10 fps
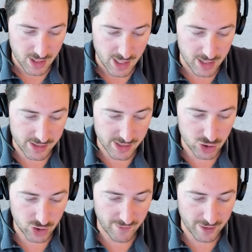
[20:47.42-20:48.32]
And
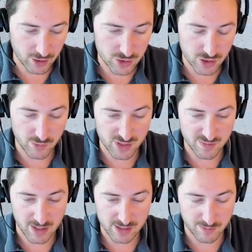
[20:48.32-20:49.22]
essentially, if I go to
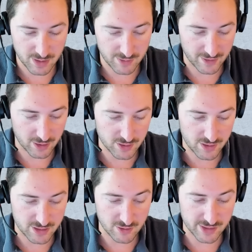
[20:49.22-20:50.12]

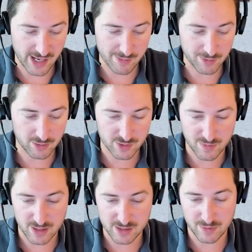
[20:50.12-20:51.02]
this other tab called
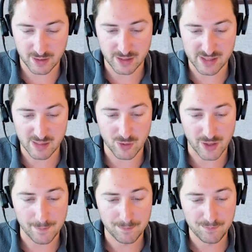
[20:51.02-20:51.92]
responsibility
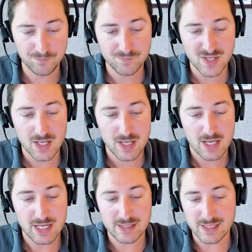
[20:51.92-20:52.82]
summary,
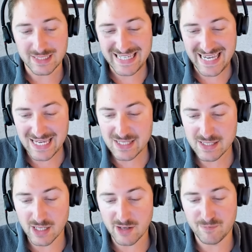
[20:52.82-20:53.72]
in the
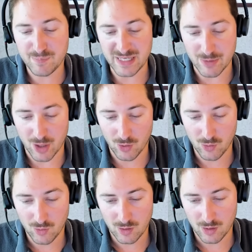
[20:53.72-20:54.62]
case of
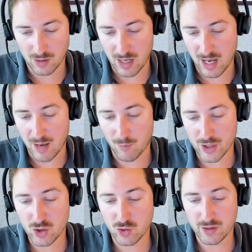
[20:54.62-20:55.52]
BEMO,
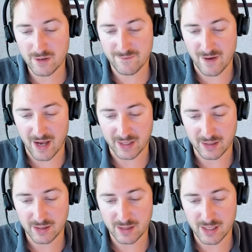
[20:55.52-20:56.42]
what you're going to
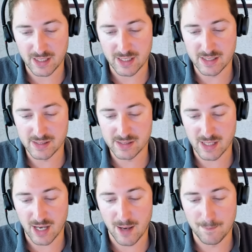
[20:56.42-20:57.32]
find is
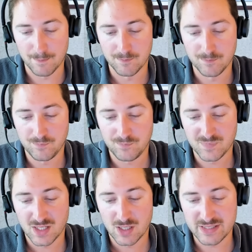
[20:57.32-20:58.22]

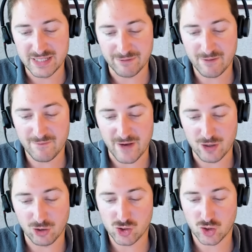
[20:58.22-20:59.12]
different
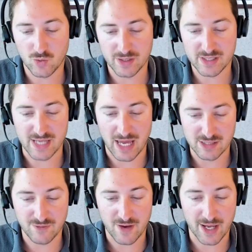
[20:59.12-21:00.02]
vendors are going to
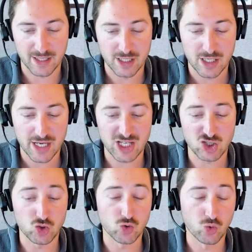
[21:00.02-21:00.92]
satisfy a
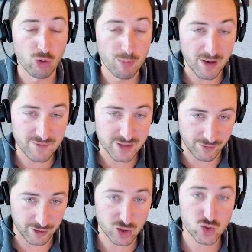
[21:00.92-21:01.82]
group of
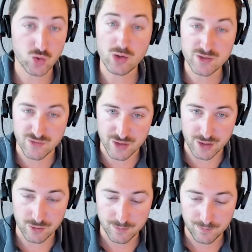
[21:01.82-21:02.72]
different controls for you.